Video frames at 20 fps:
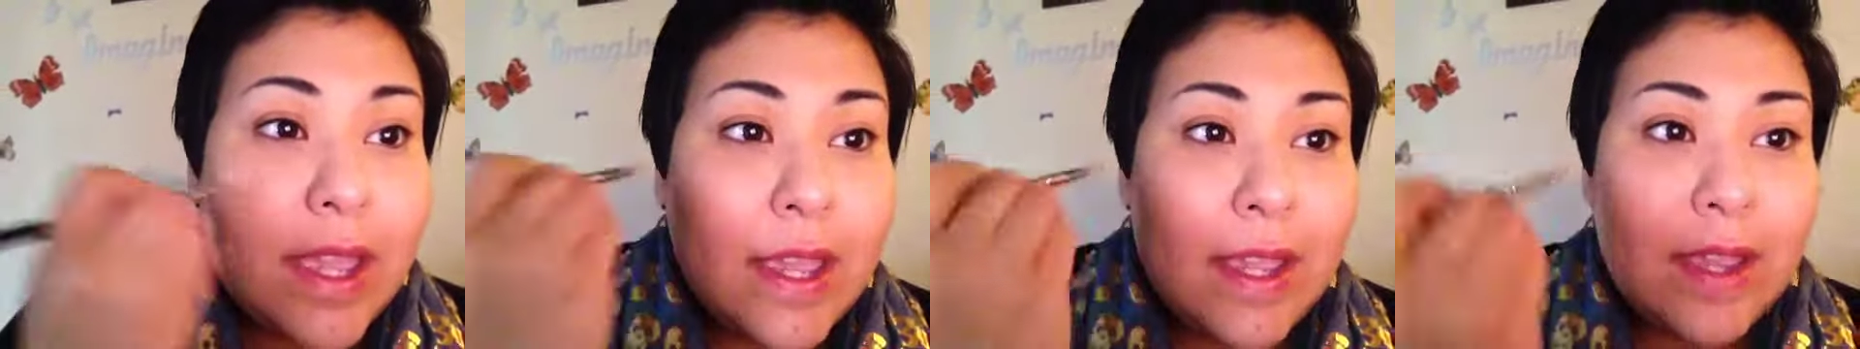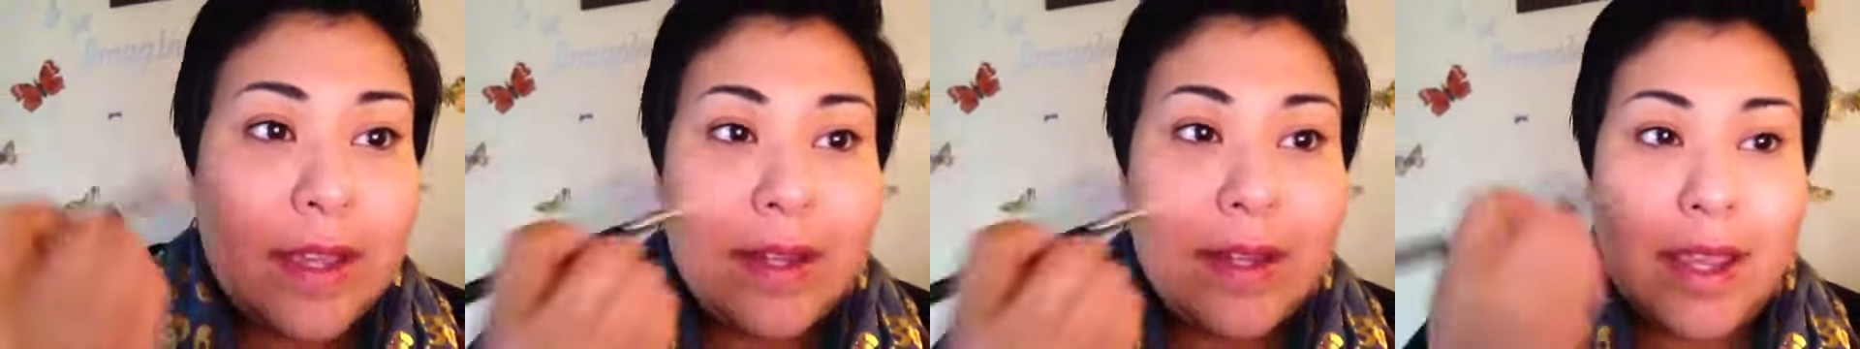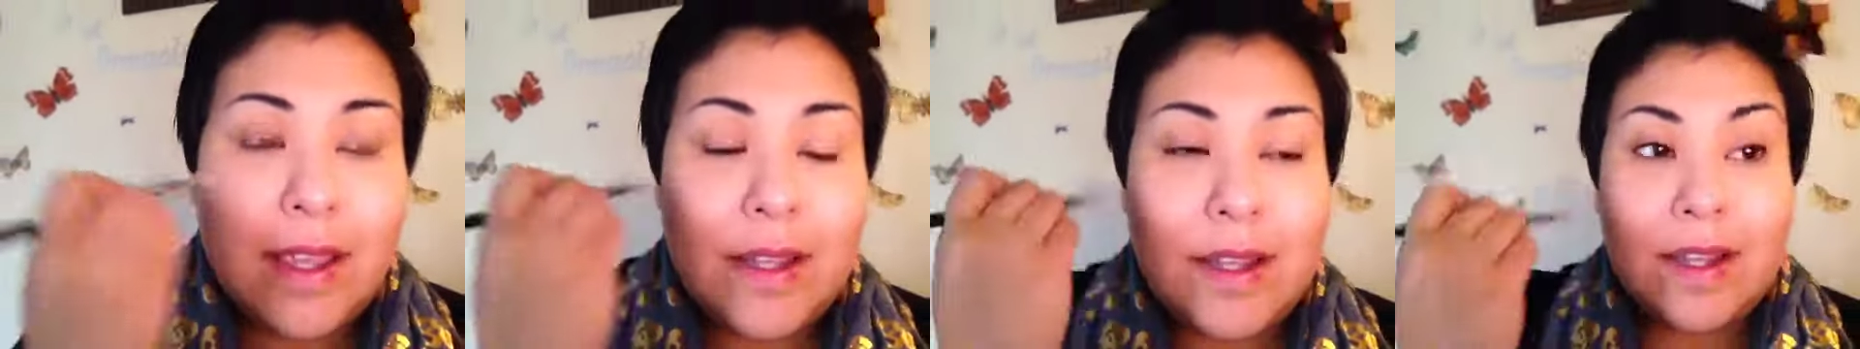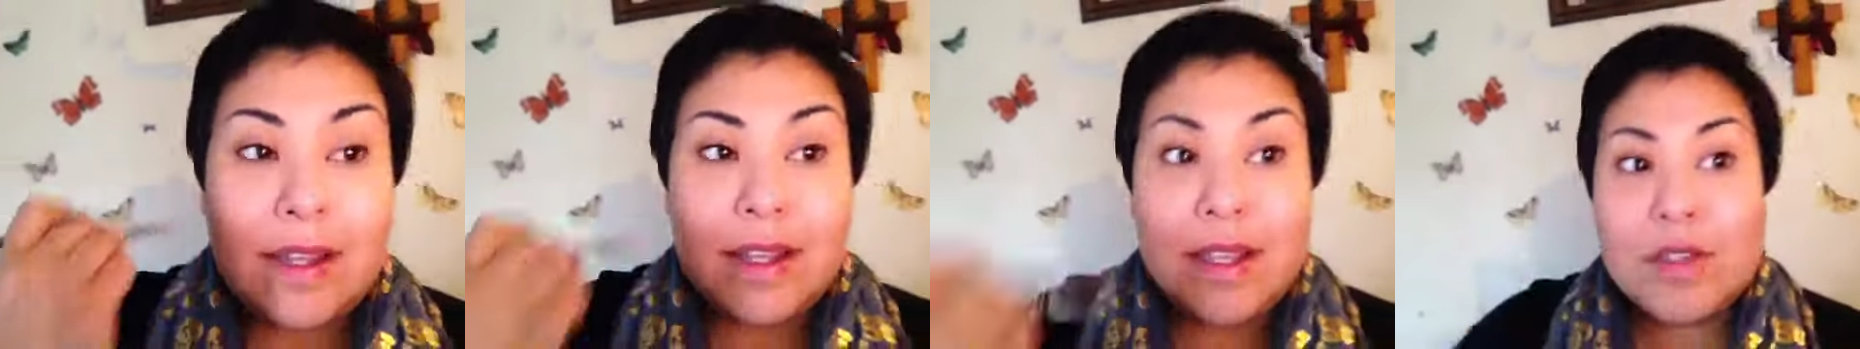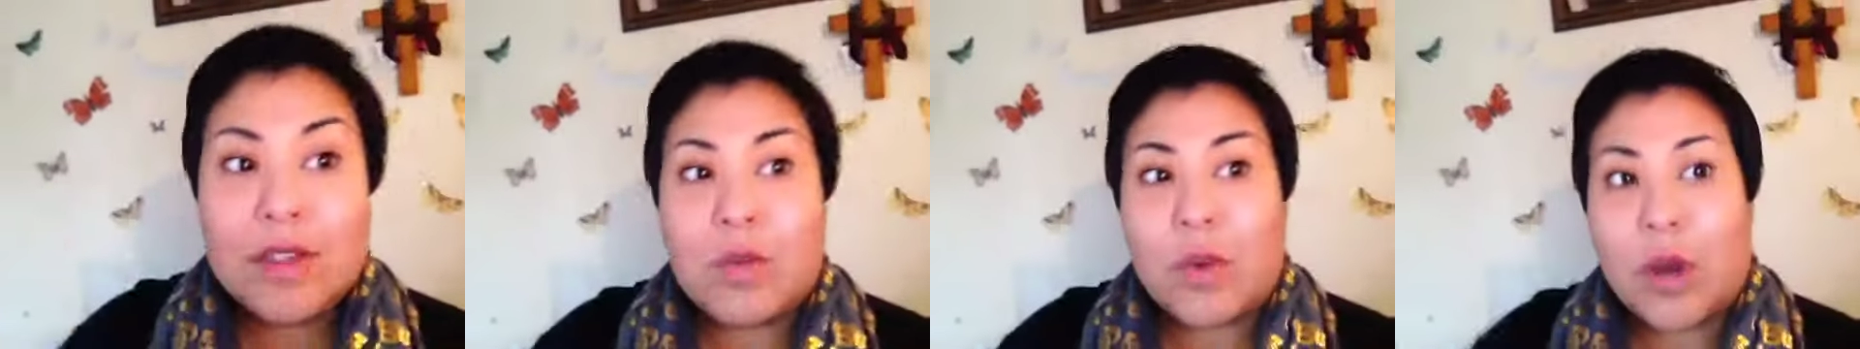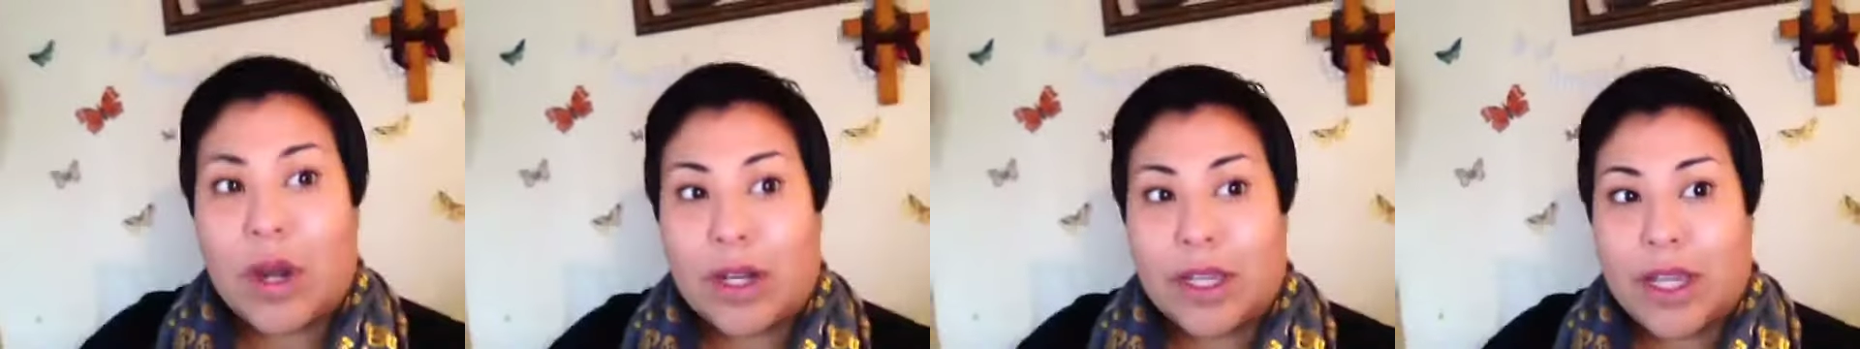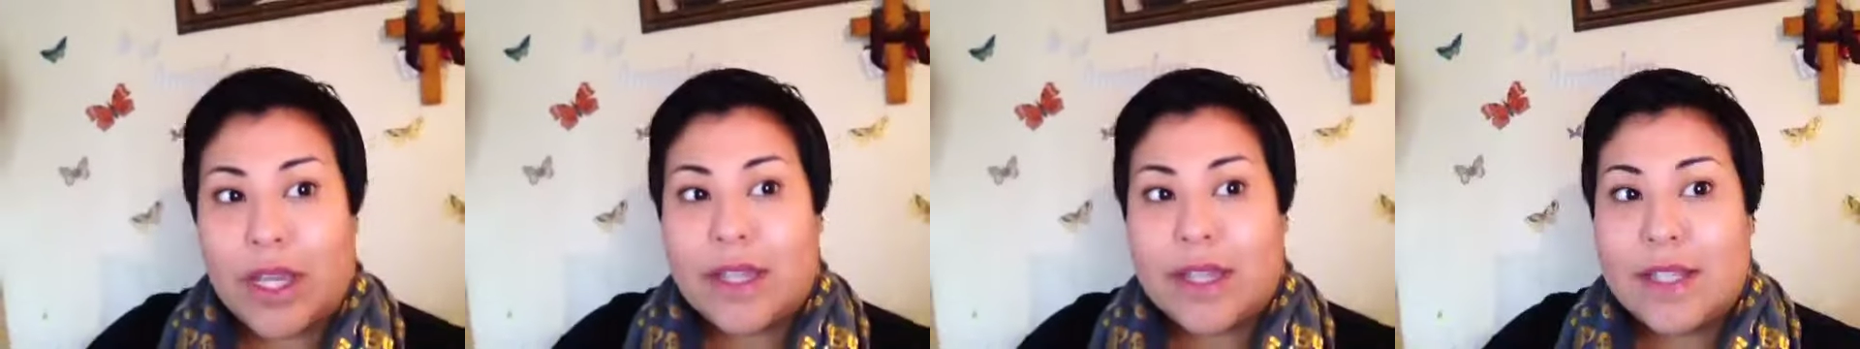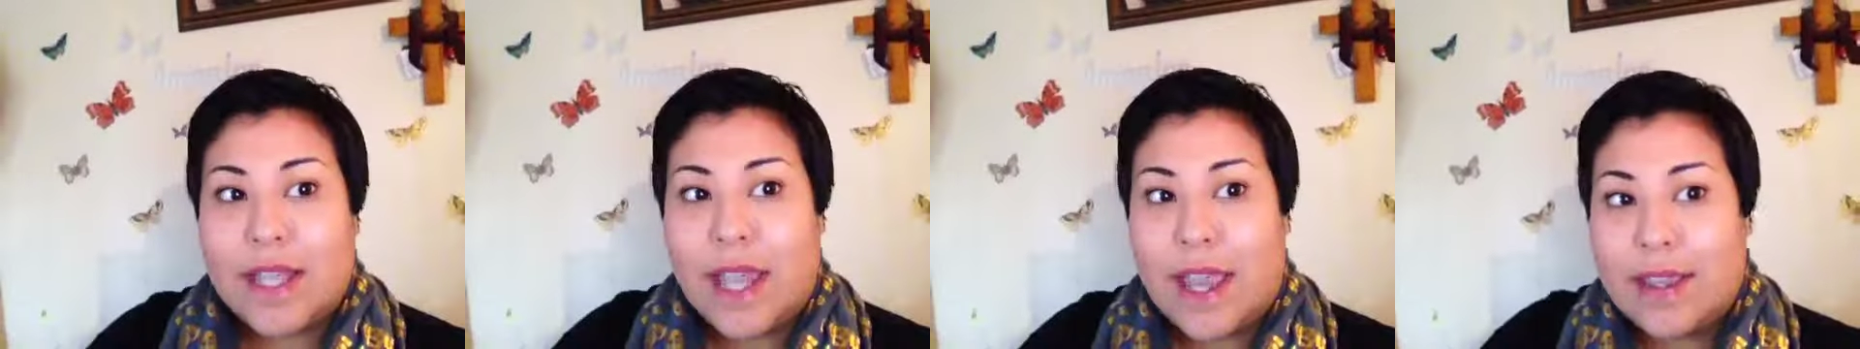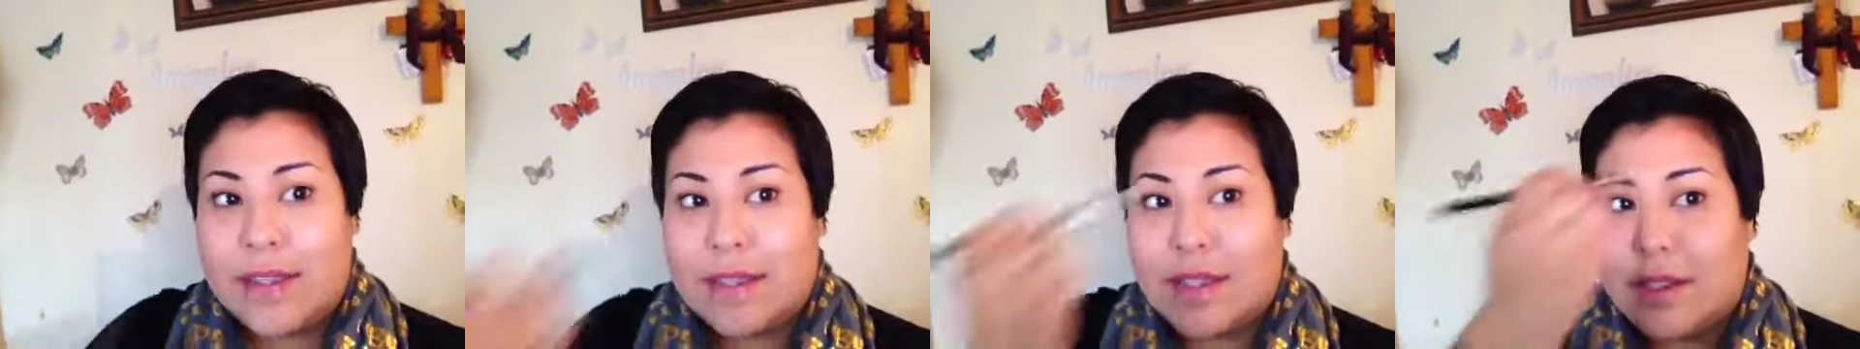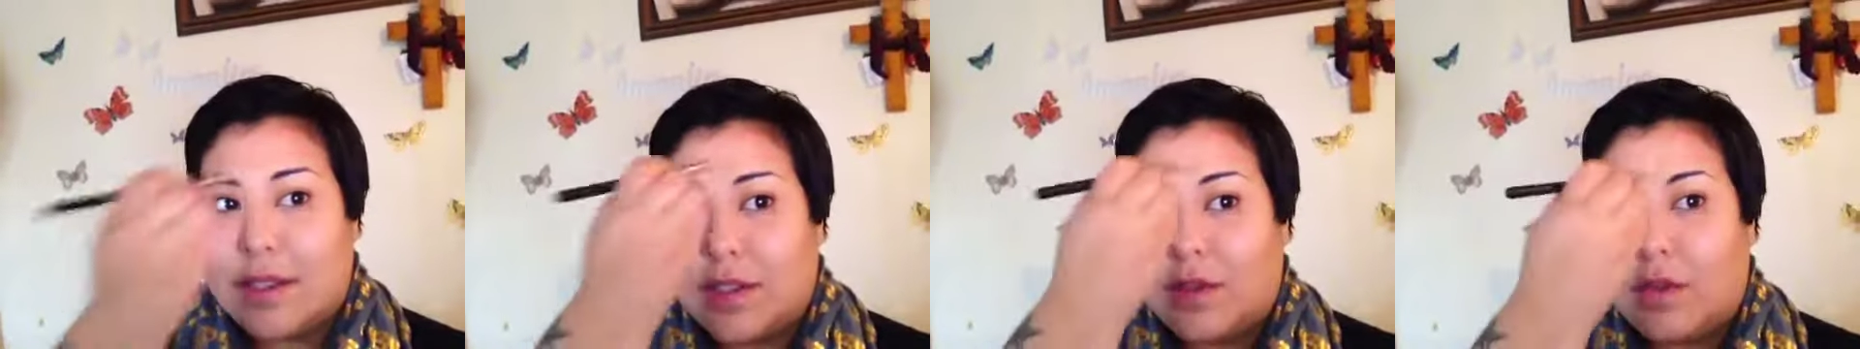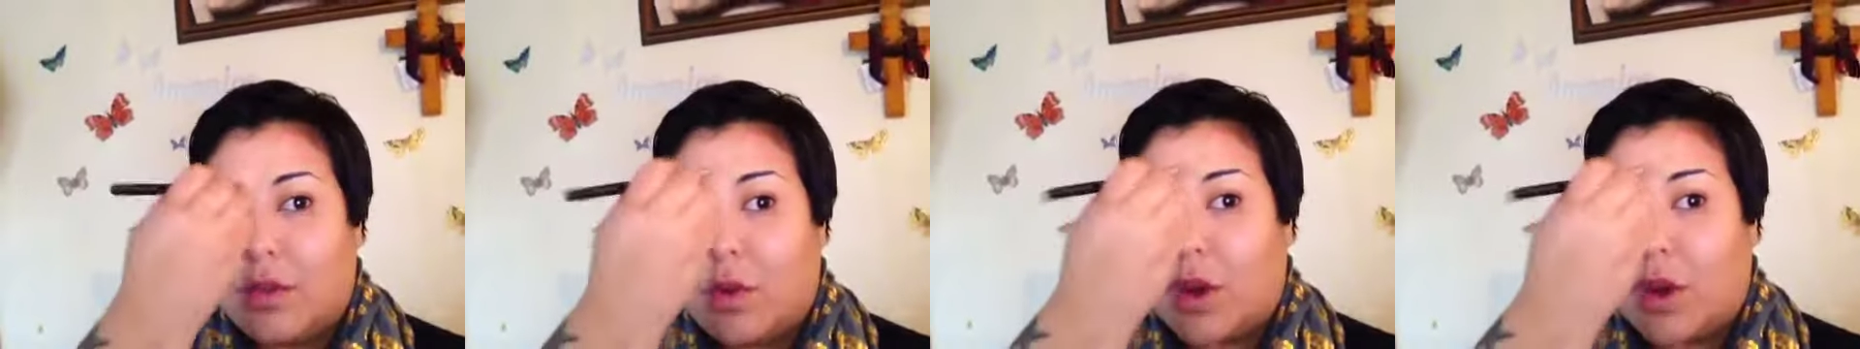And it is work. It takes a little